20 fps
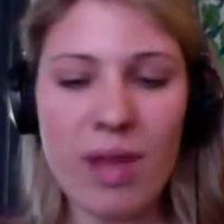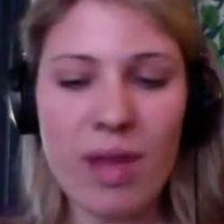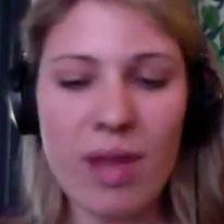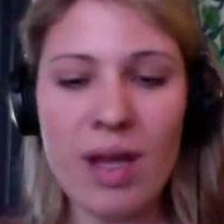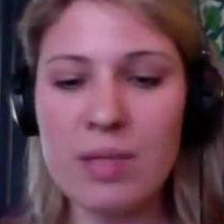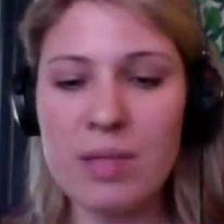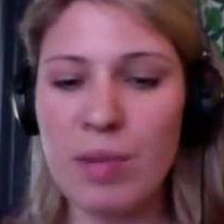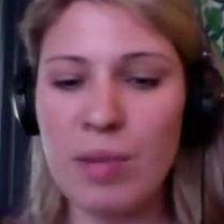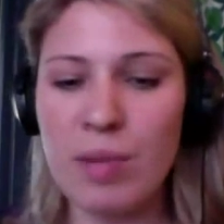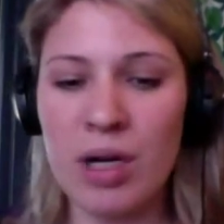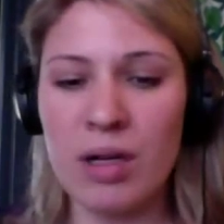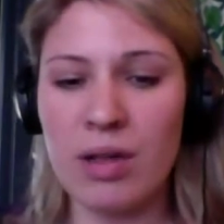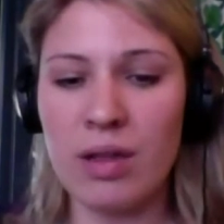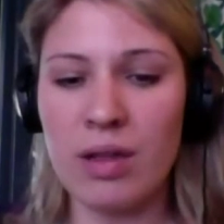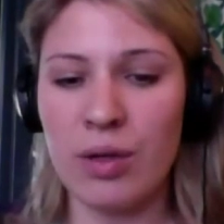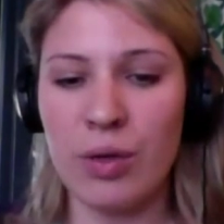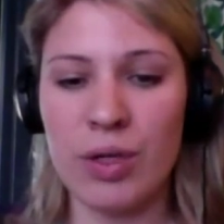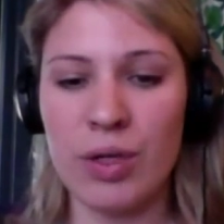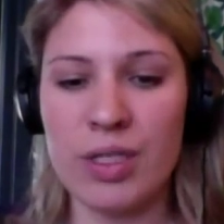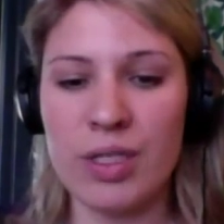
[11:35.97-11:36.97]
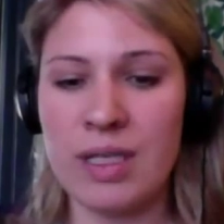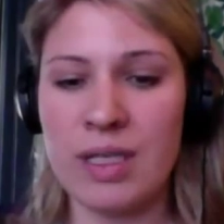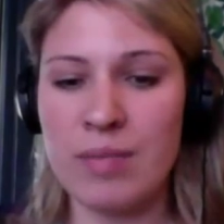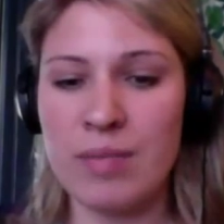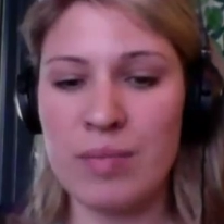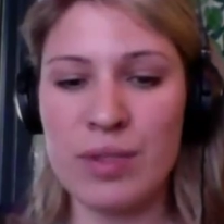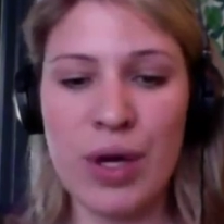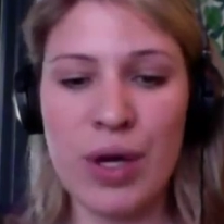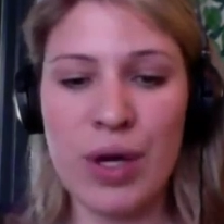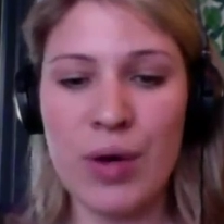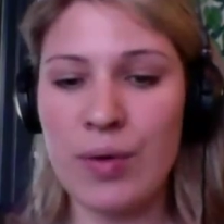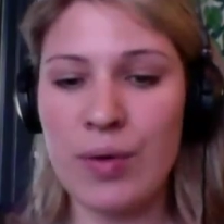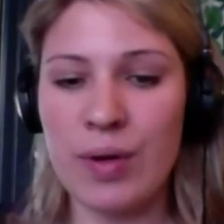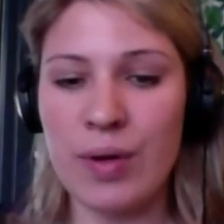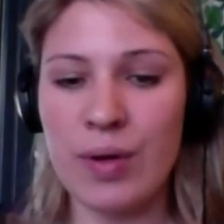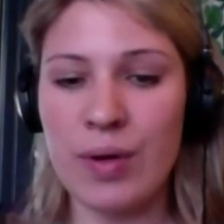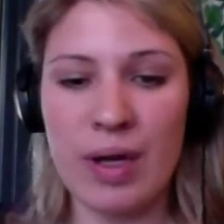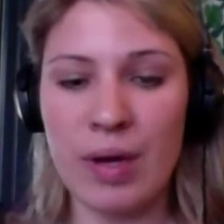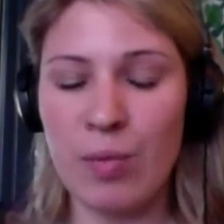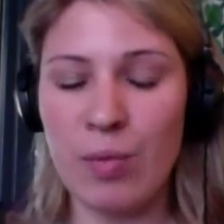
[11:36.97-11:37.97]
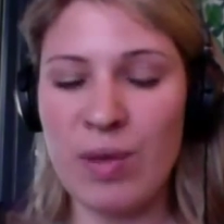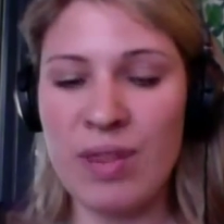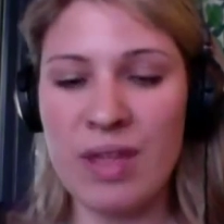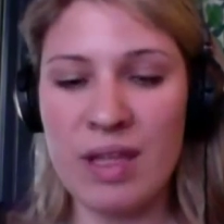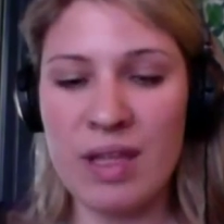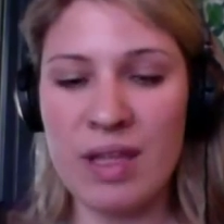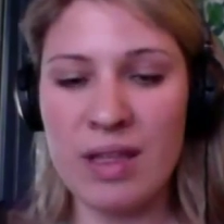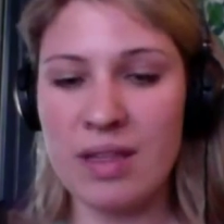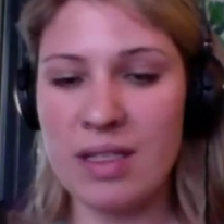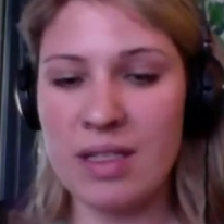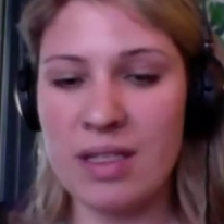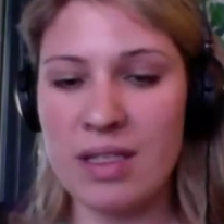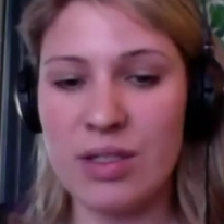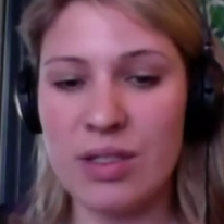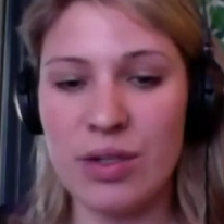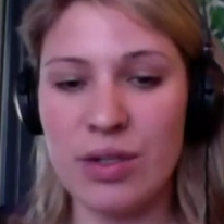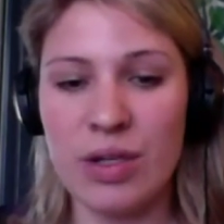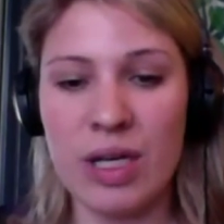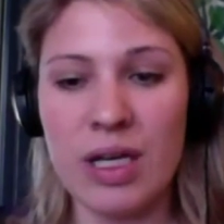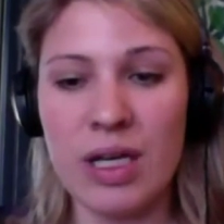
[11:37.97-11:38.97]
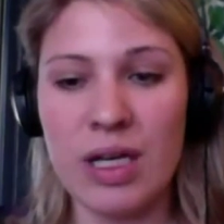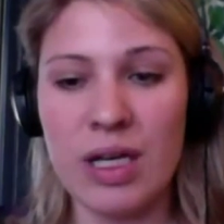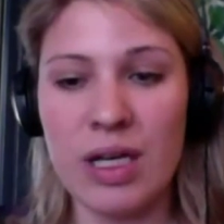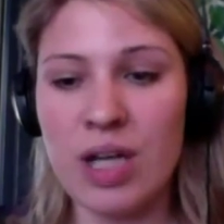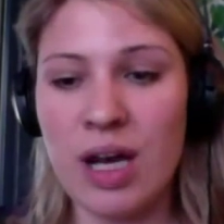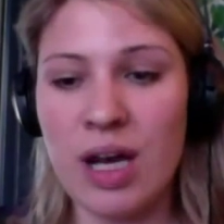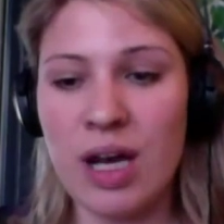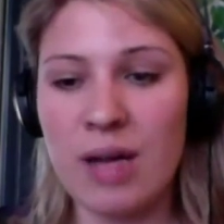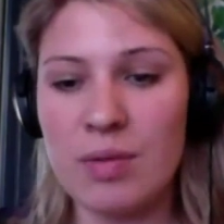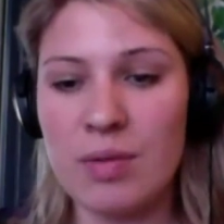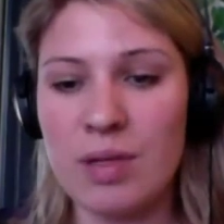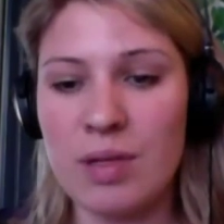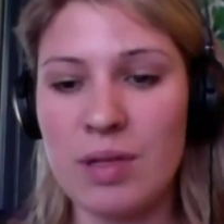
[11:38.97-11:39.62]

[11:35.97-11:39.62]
as part of their core team. So we think that this is creating jobs.